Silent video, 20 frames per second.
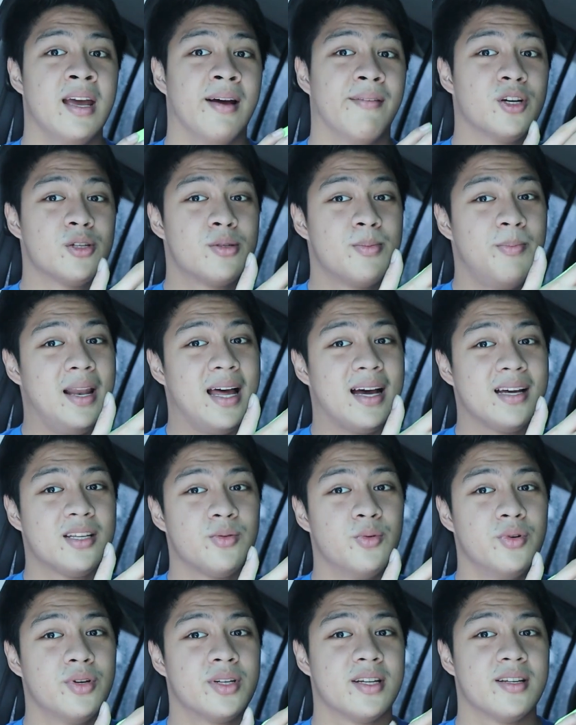You have those black
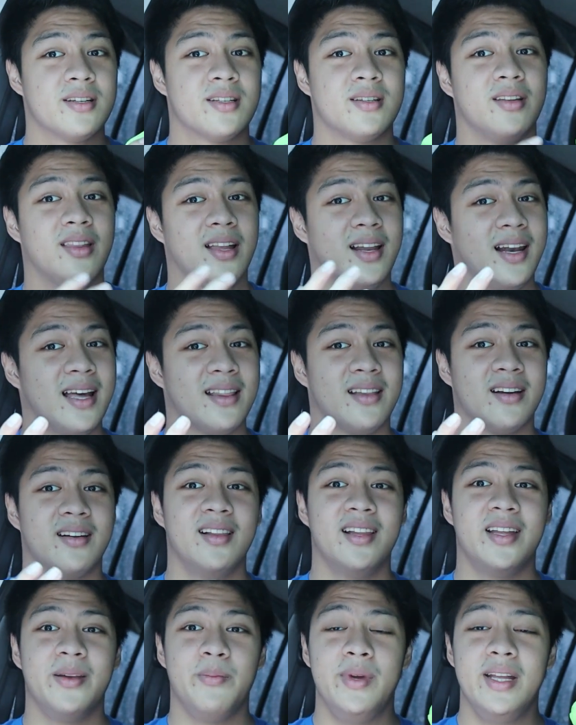swooshes on the
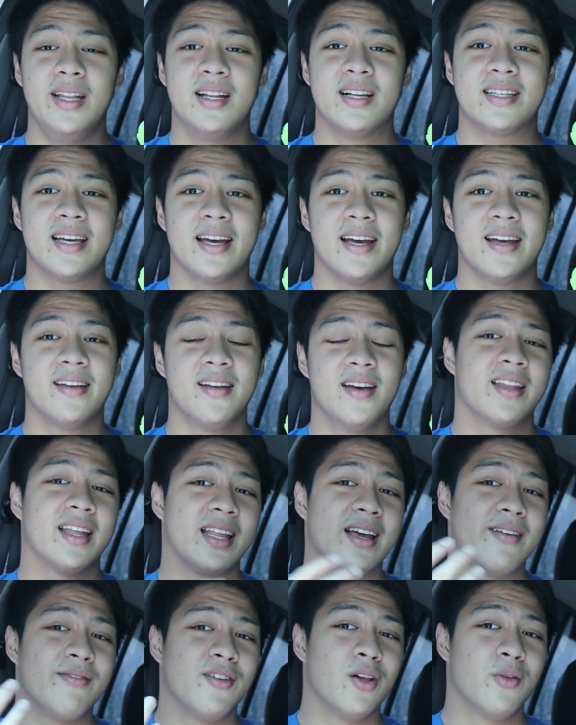lateral and medial side that
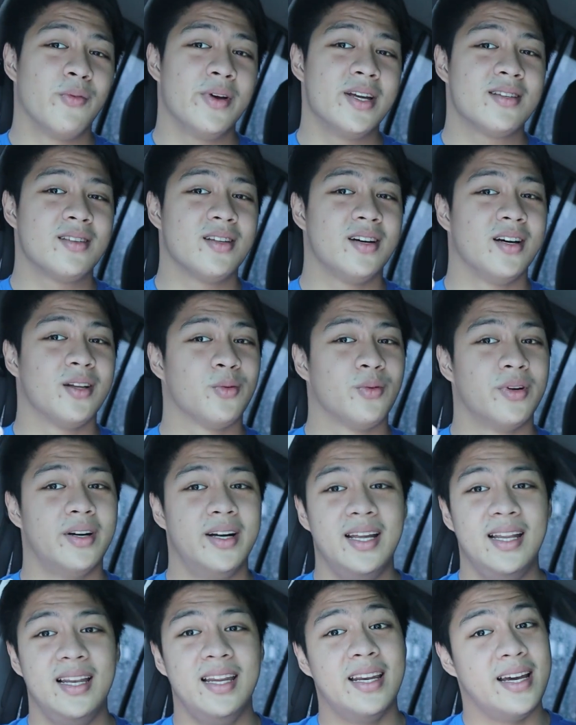I've always thought were
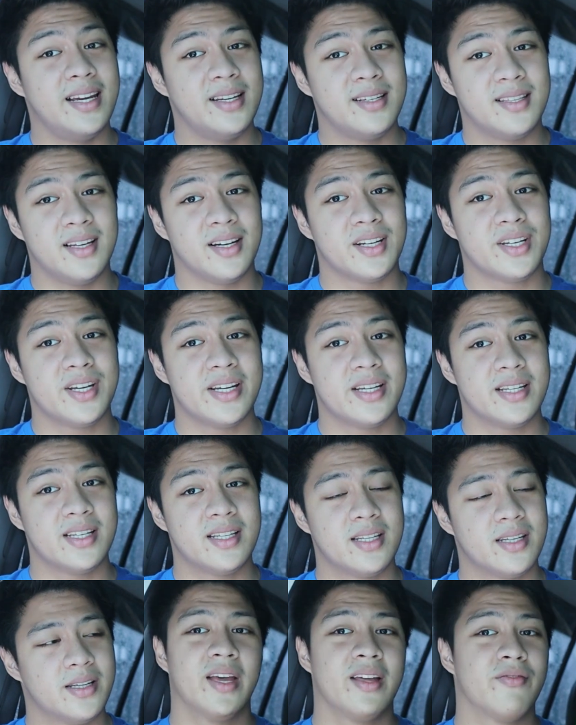really nice
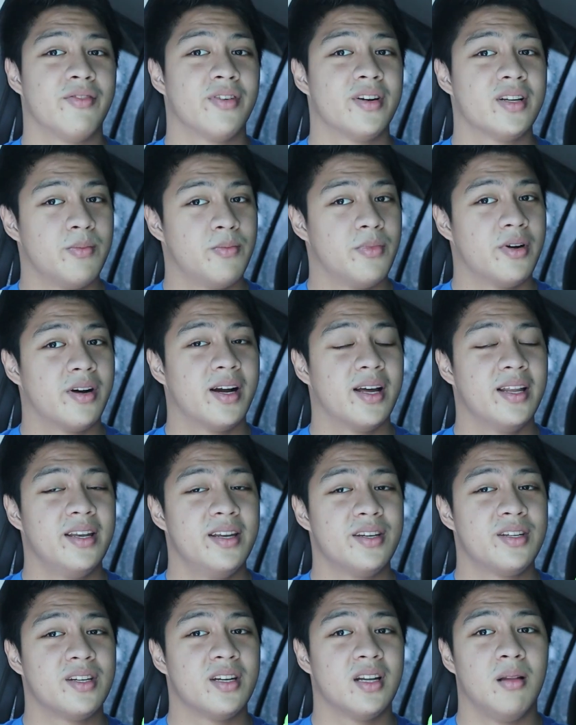touches, and for some more
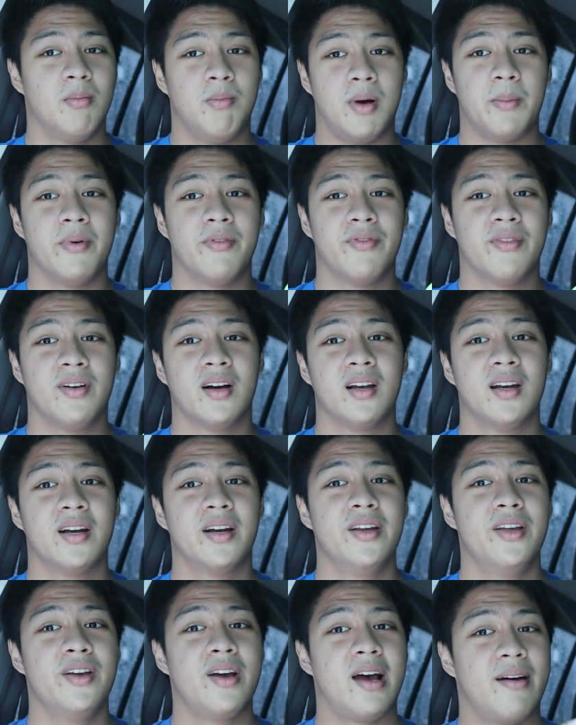additional pop pop of color,
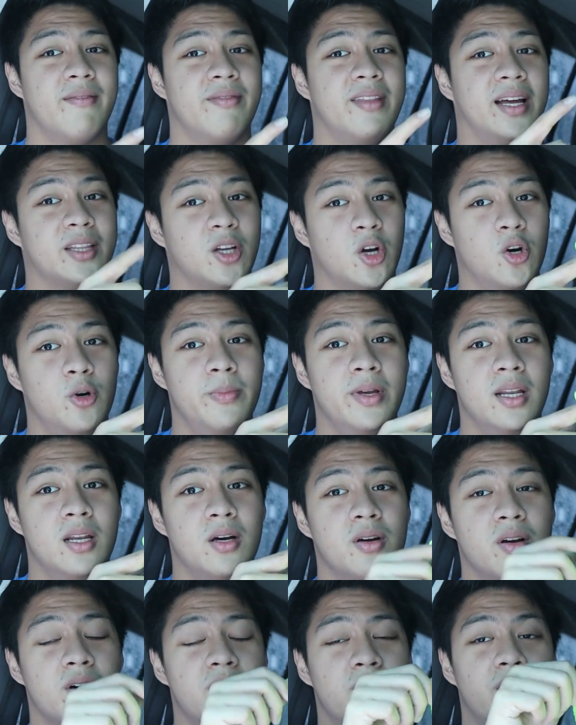you have that Kobe
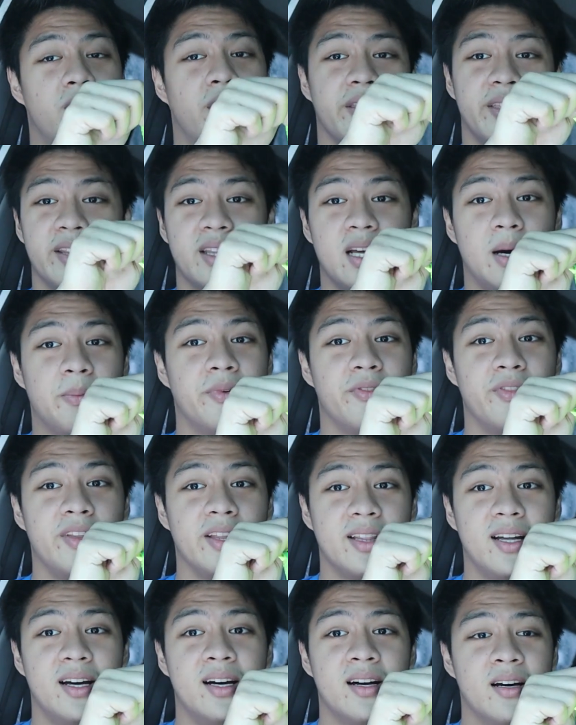logo on the top of the
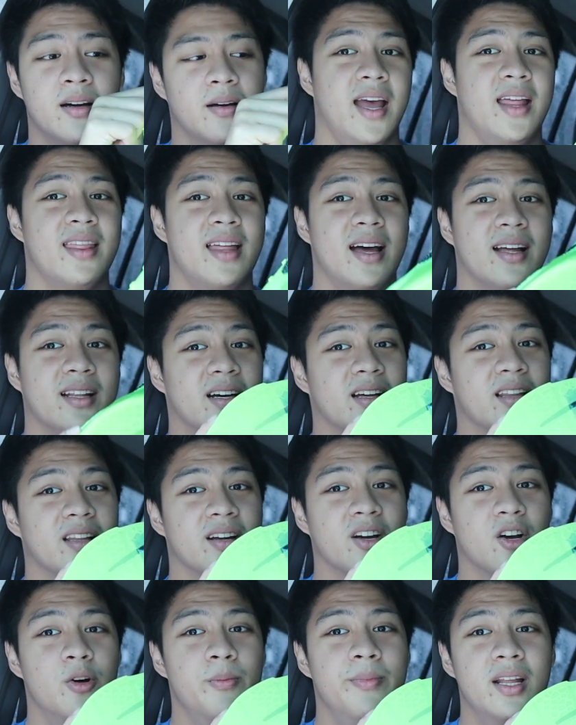tongue and that
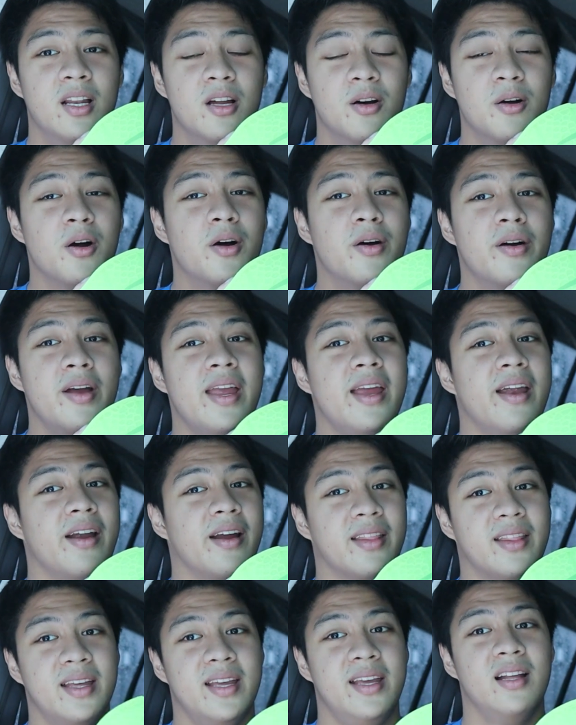other Kobe logo here
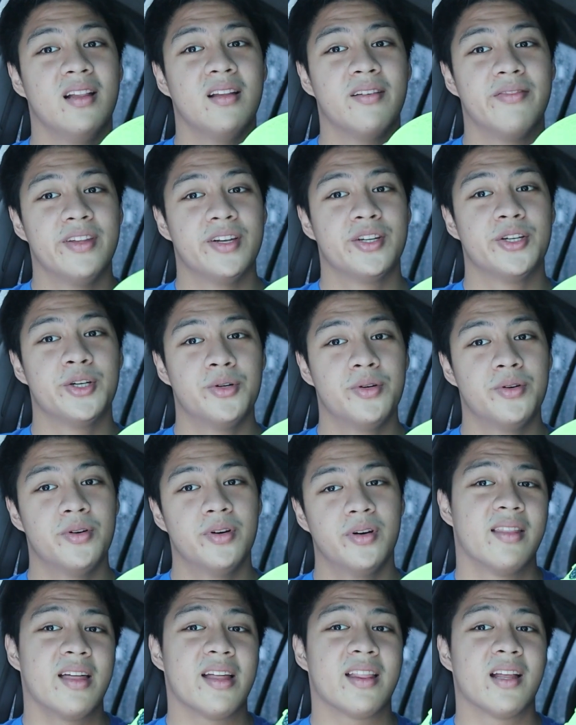at the heel of the shoe
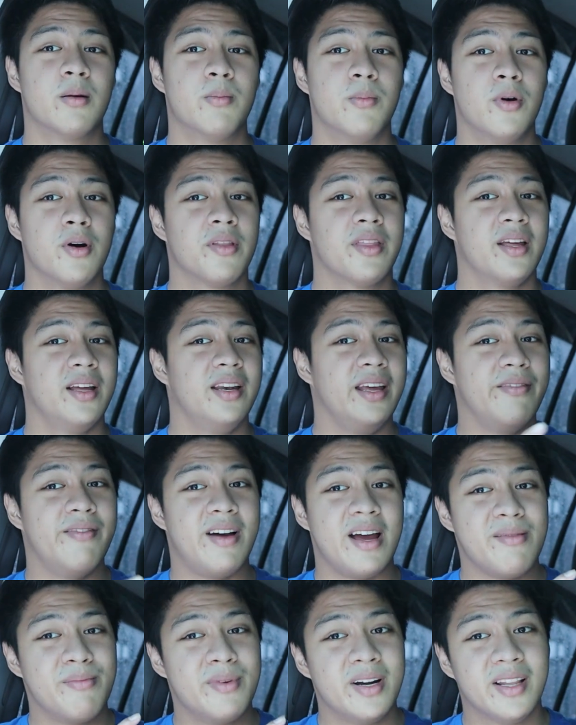that are both in a
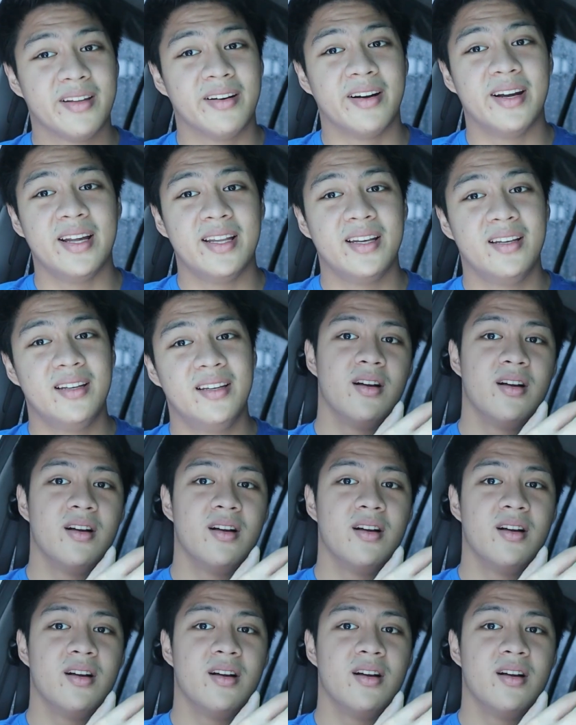vibrant red.